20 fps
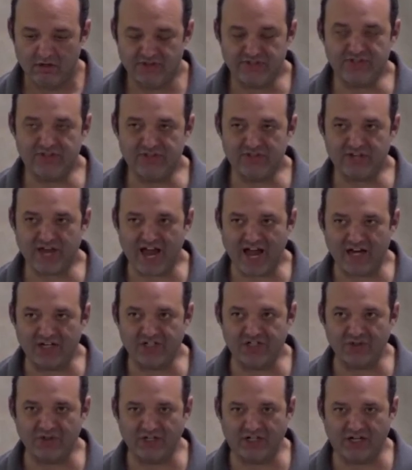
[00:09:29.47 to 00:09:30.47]
This is
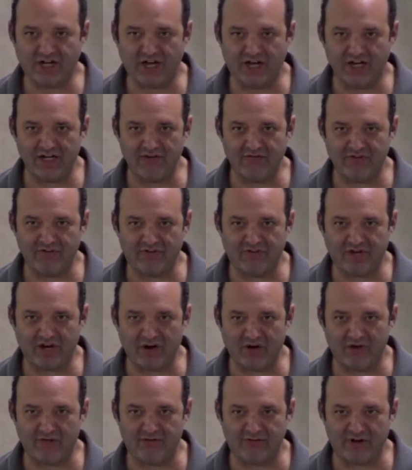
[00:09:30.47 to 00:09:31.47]
actually kind of a
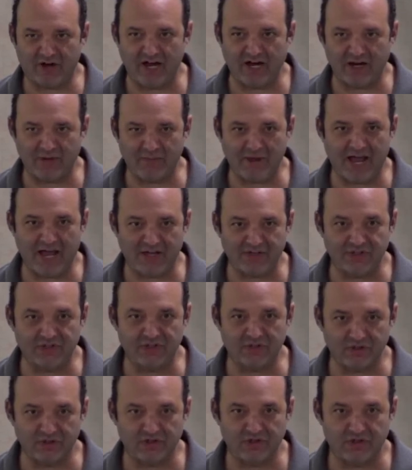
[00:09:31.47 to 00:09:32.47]
terrifying
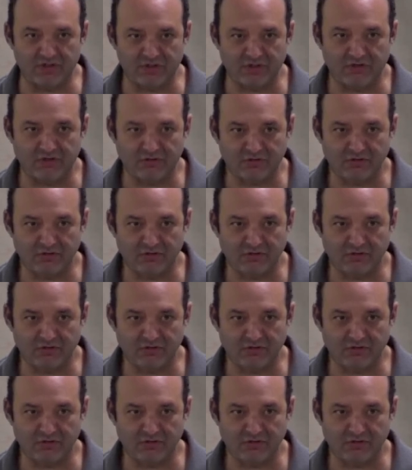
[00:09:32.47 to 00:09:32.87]
passage